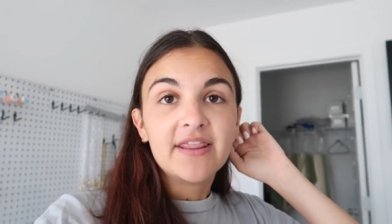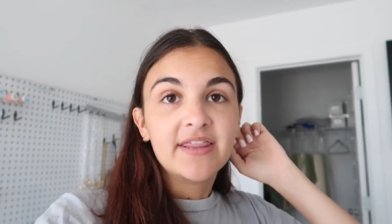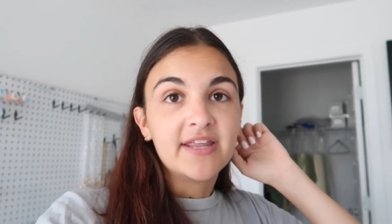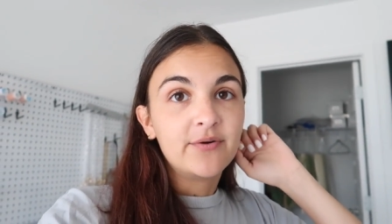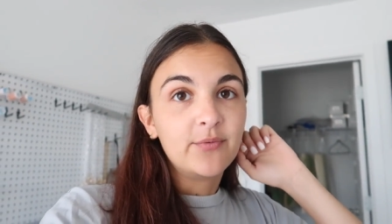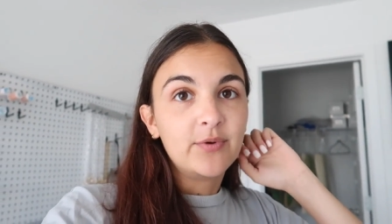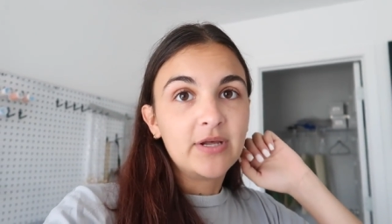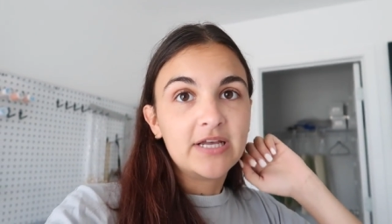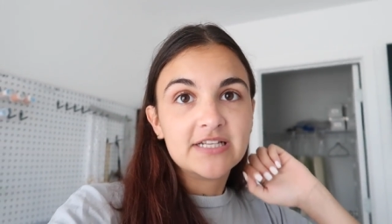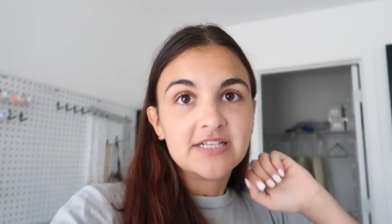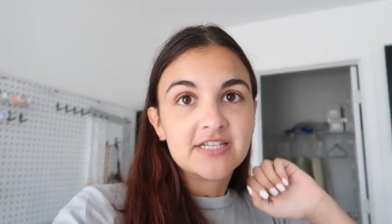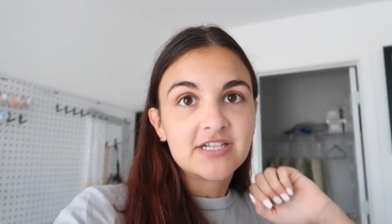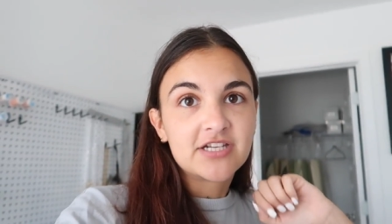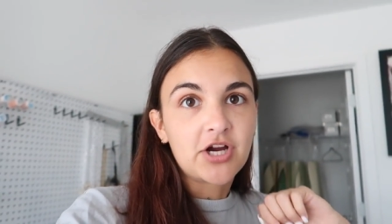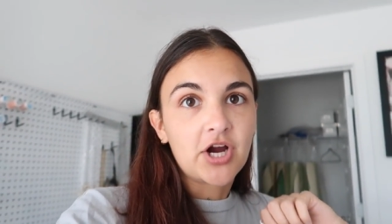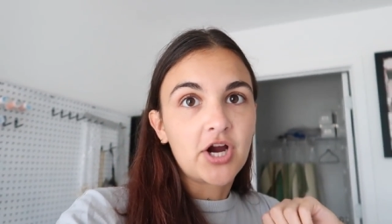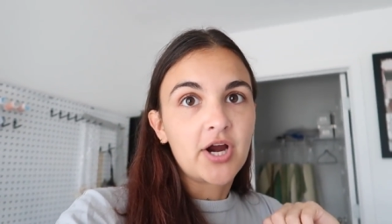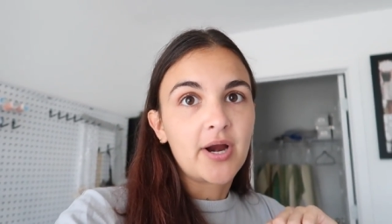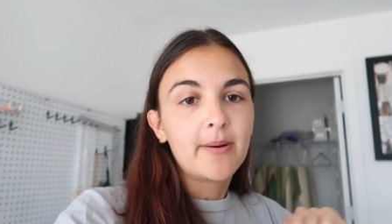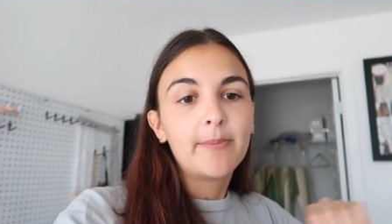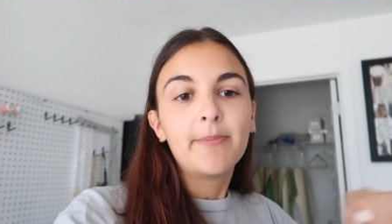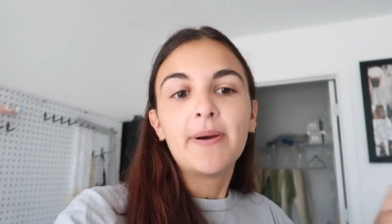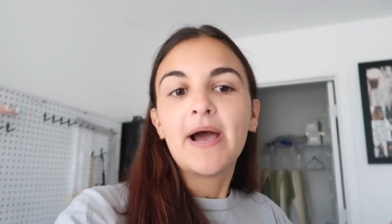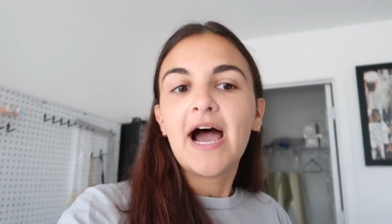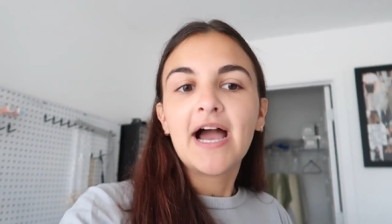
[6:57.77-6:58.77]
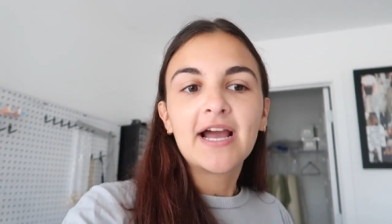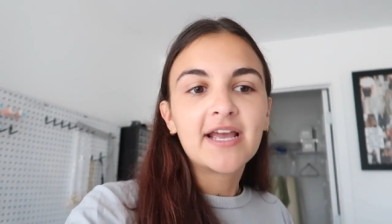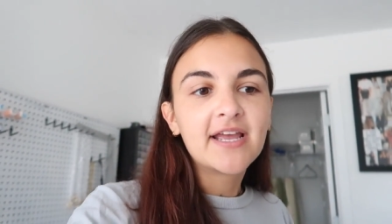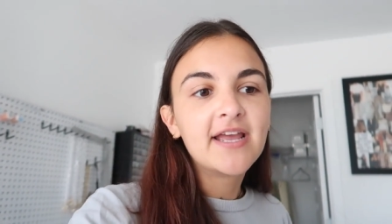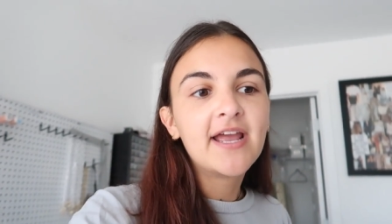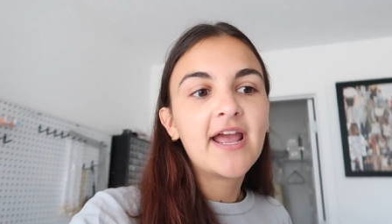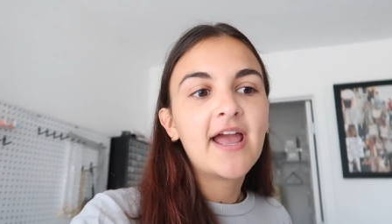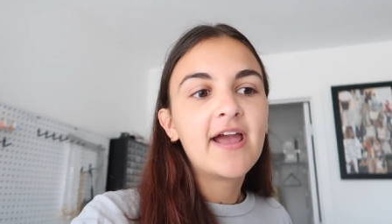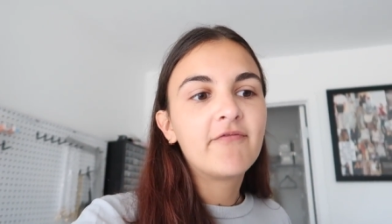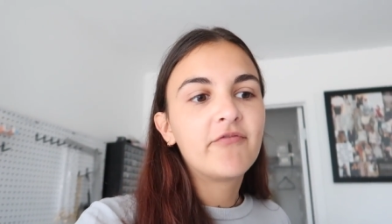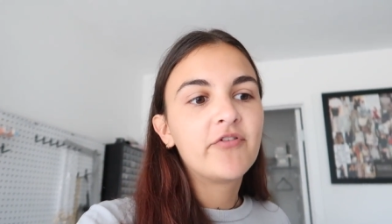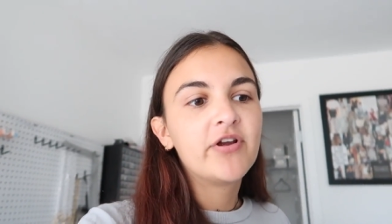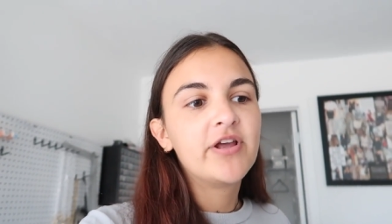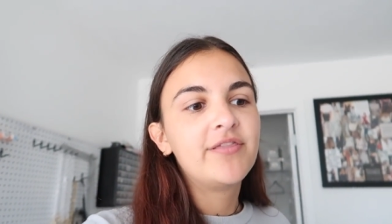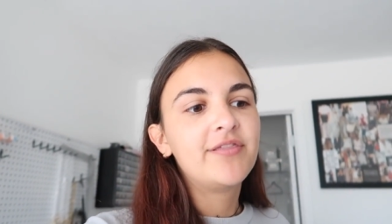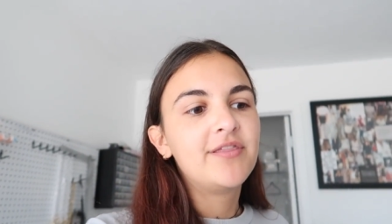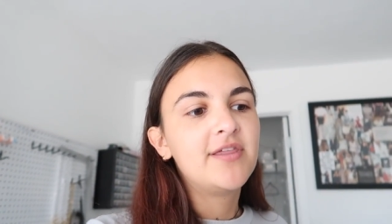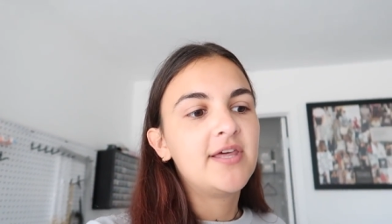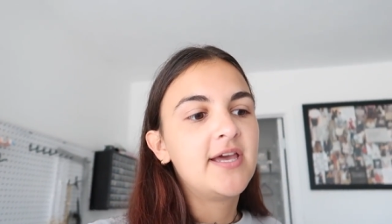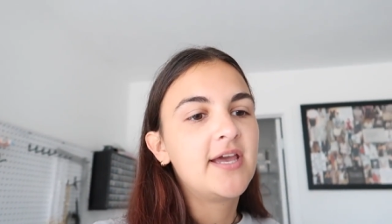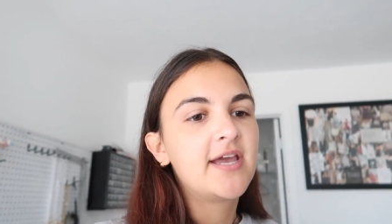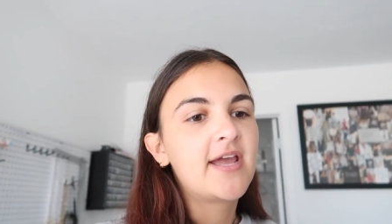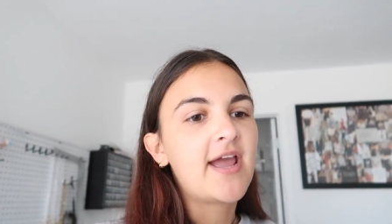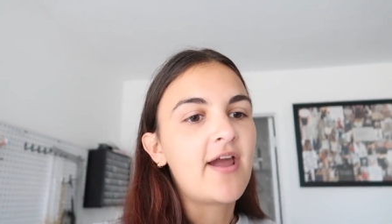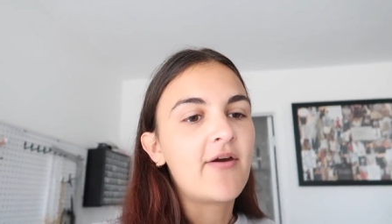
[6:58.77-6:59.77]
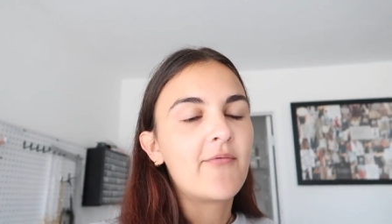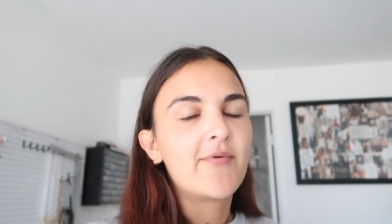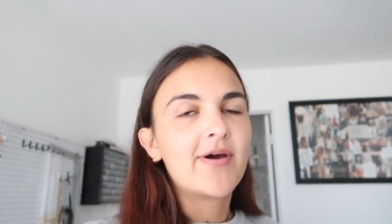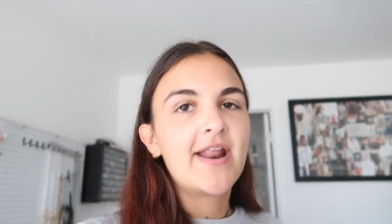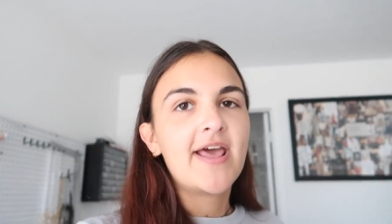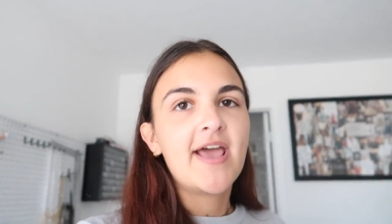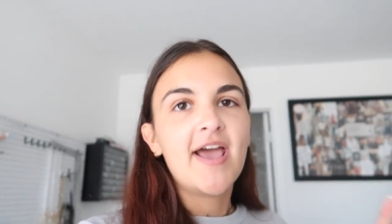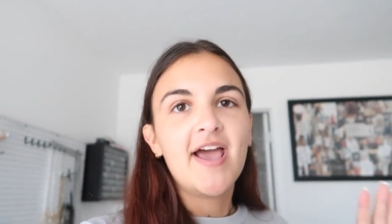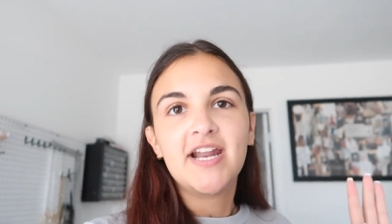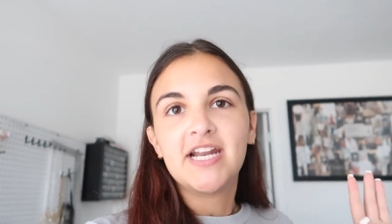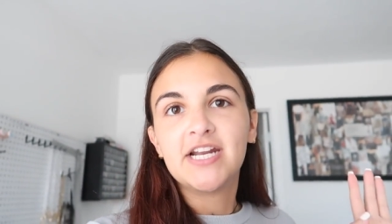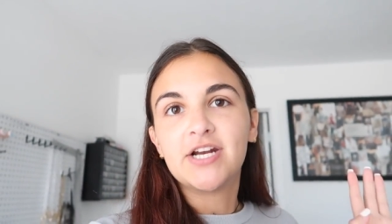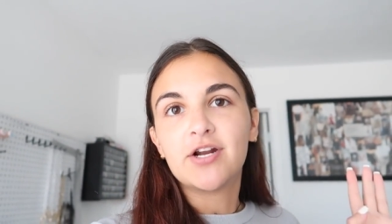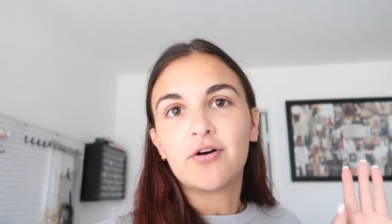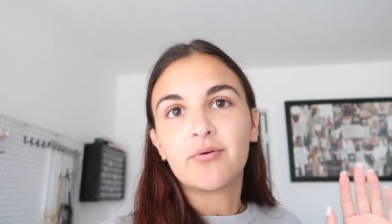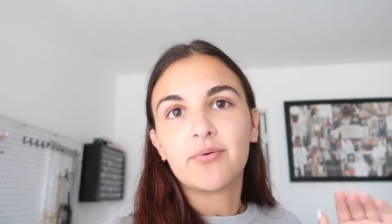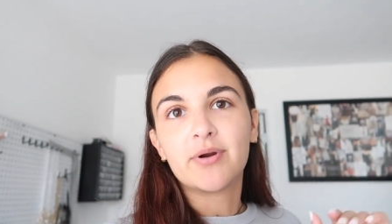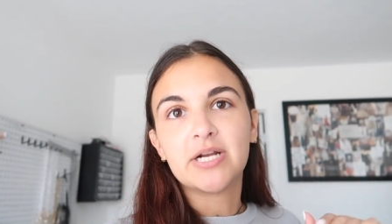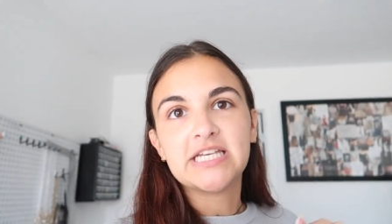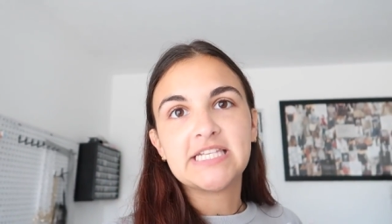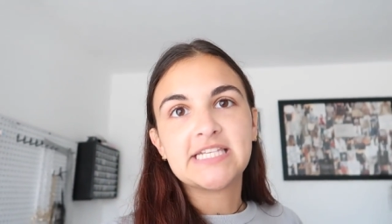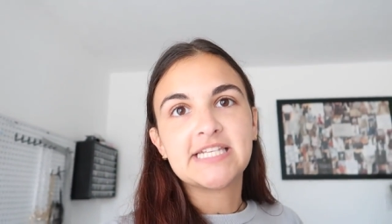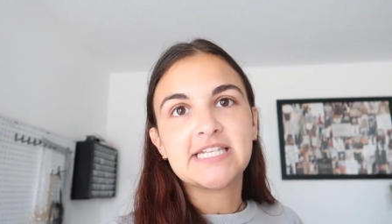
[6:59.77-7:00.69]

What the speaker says: then we can start packing everything. I went ahead and already